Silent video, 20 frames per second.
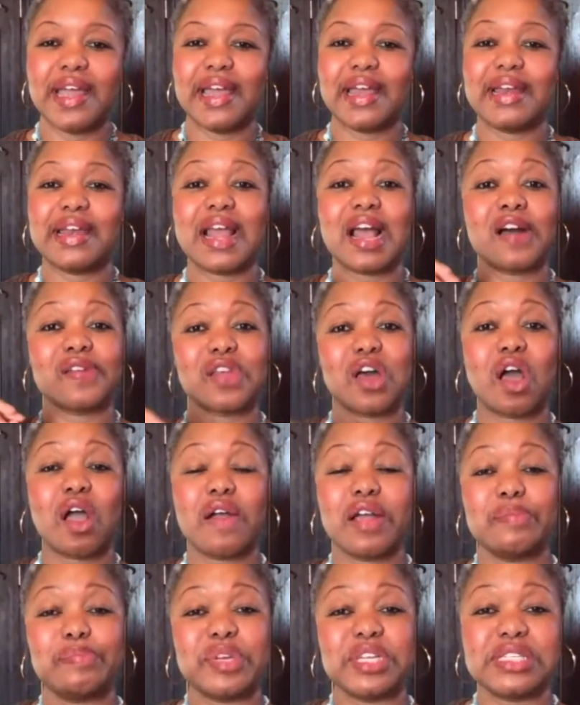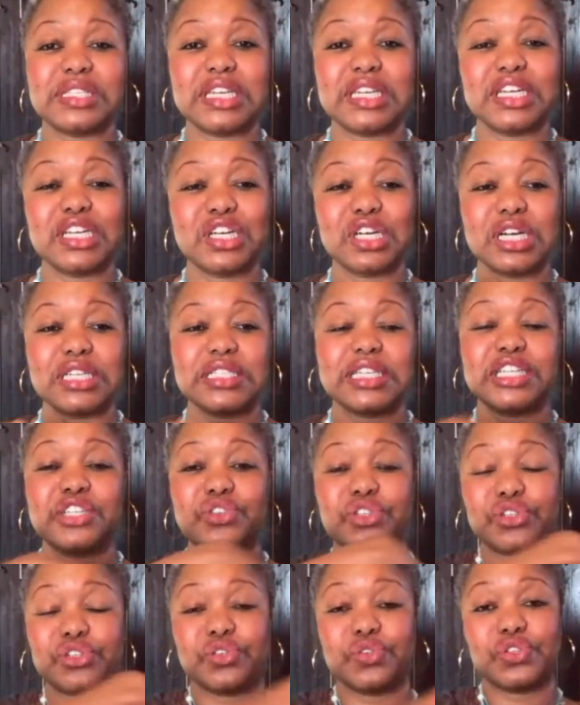and now the R&B singer is
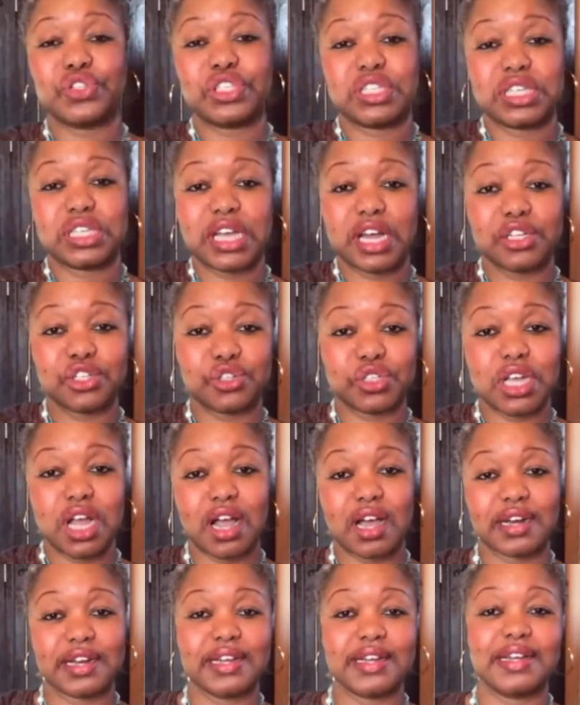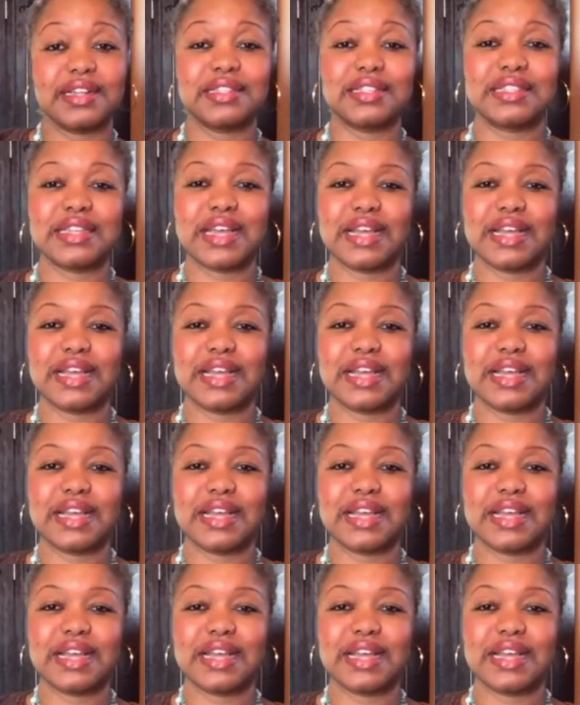introduced to the country audience,